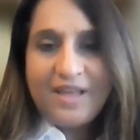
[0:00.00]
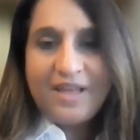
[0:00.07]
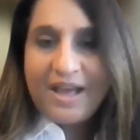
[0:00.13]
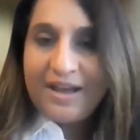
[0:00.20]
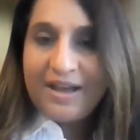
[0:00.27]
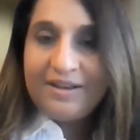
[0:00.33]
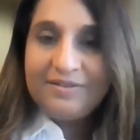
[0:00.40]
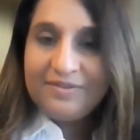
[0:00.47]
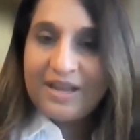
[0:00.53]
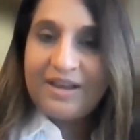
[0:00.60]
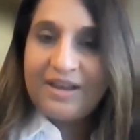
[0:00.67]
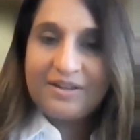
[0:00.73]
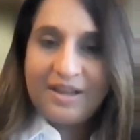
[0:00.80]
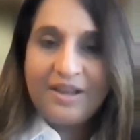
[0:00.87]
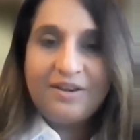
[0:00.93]

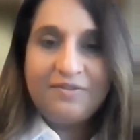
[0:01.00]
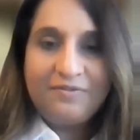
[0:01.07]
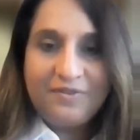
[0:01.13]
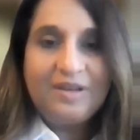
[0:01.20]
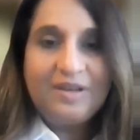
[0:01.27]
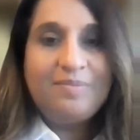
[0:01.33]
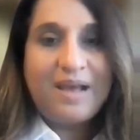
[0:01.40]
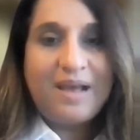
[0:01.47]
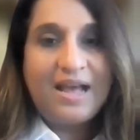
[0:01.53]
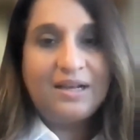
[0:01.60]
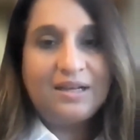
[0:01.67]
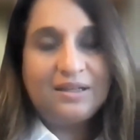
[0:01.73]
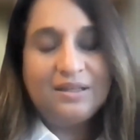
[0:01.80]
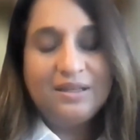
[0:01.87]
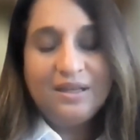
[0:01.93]
that kind of
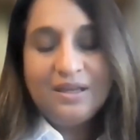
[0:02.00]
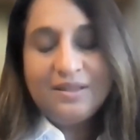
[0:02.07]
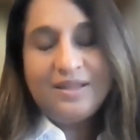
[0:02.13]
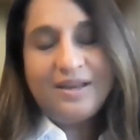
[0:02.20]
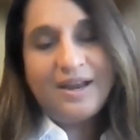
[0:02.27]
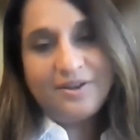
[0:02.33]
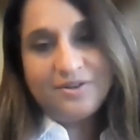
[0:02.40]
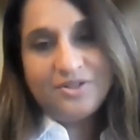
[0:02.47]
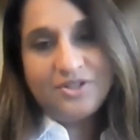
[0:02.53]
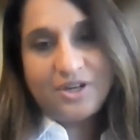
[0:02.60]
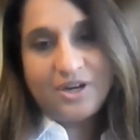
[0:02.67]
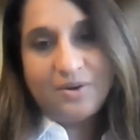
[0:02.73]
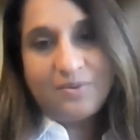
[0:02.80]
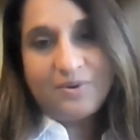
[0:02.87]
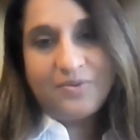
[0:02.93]
feedback that I could
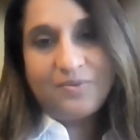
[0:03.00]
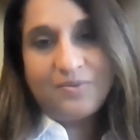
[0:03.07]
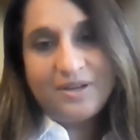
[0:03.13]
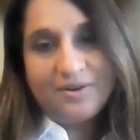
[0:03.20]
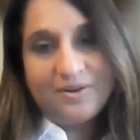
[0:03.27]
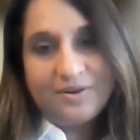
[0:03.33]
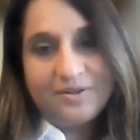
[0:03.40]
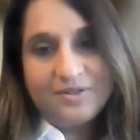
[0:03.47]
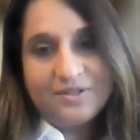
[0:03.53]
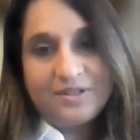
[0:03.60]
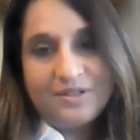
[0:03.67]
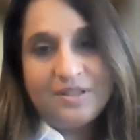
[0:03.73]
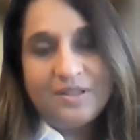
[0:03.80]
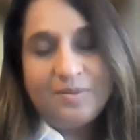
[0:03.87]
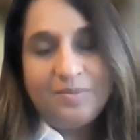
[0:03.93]
share with readers
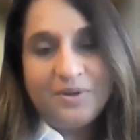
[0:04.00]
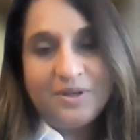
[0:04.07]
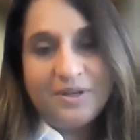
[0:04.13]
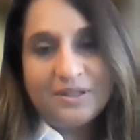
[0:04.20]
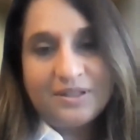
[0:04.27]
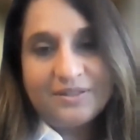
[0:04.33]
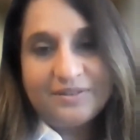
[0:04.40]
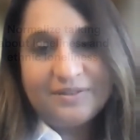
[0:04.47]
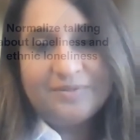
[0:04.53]
in the book.